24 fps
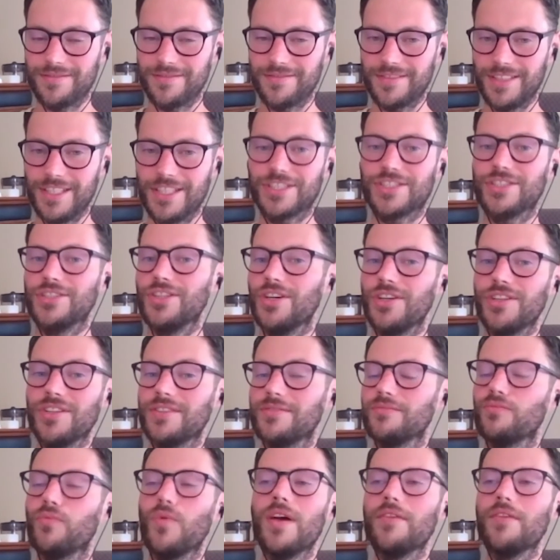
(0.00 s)
It's not
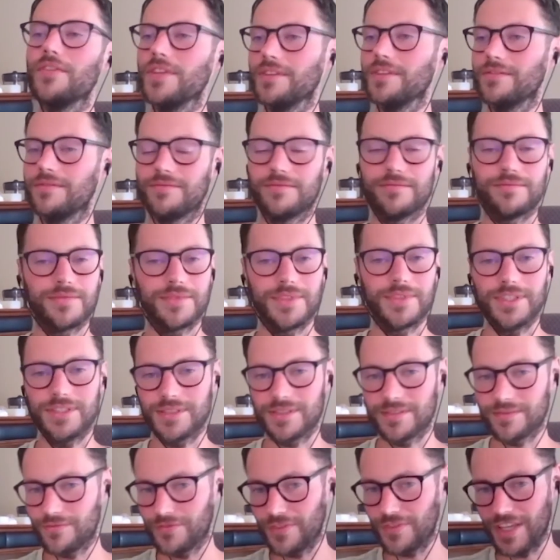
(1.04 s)
whether
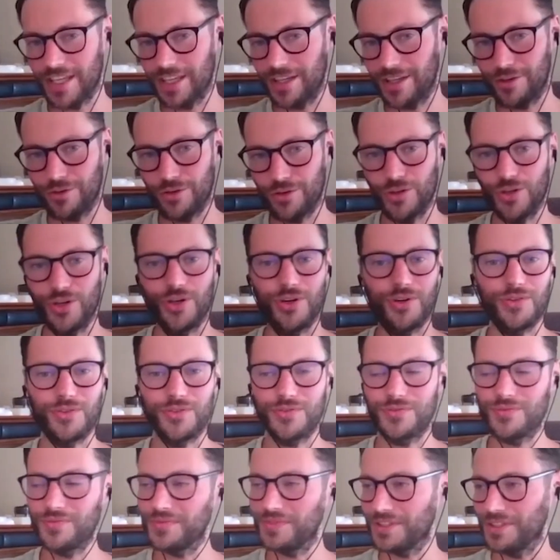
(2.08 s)
this fear or
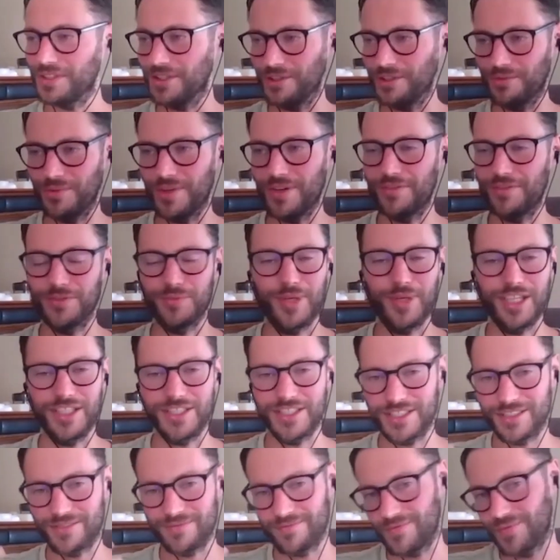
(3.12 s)
whether my
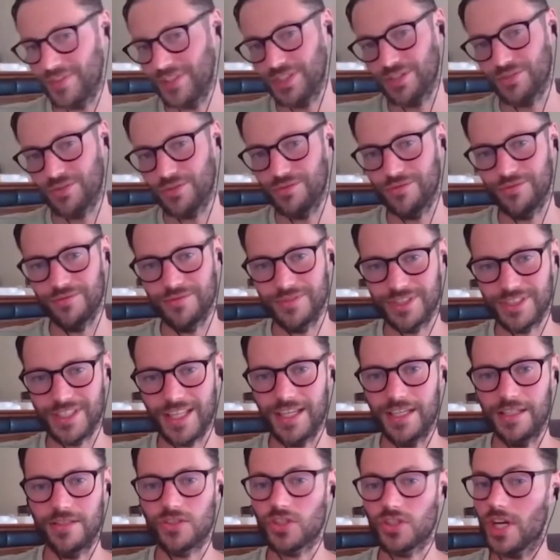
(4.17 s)
physical
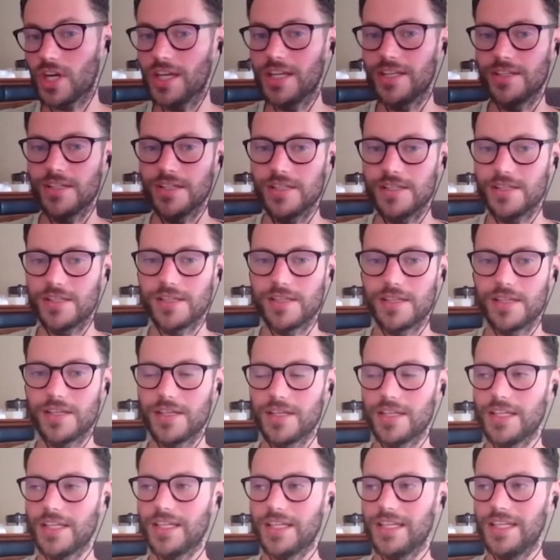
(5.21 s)
state changes
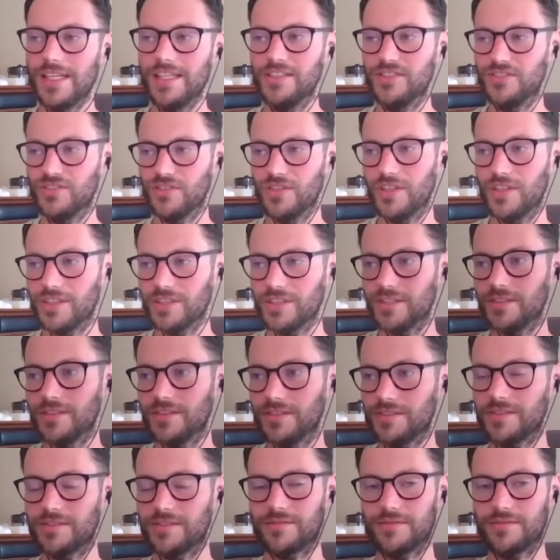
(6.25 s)
is not
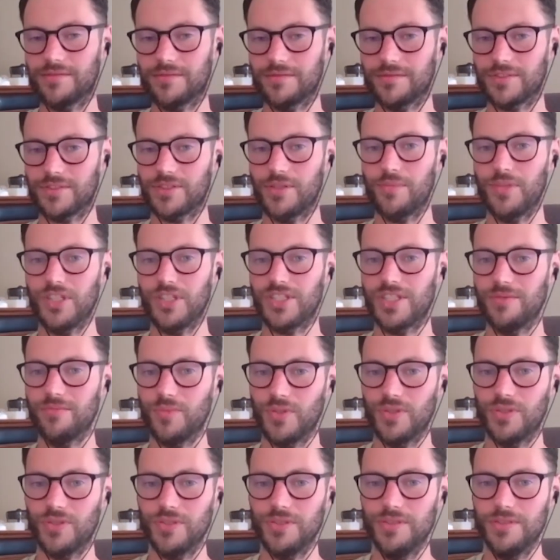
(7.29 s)
so much
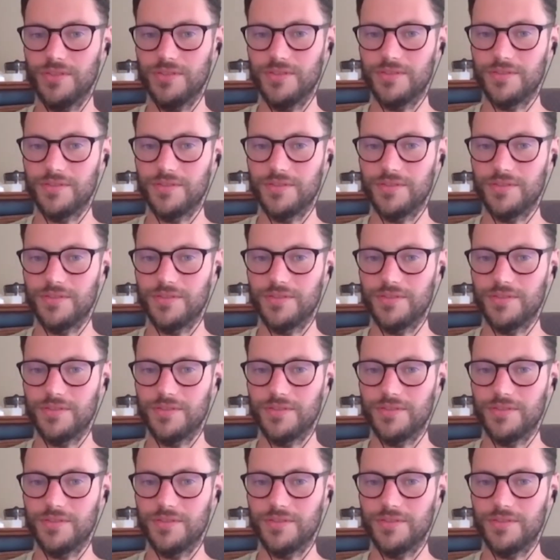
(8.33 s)
important.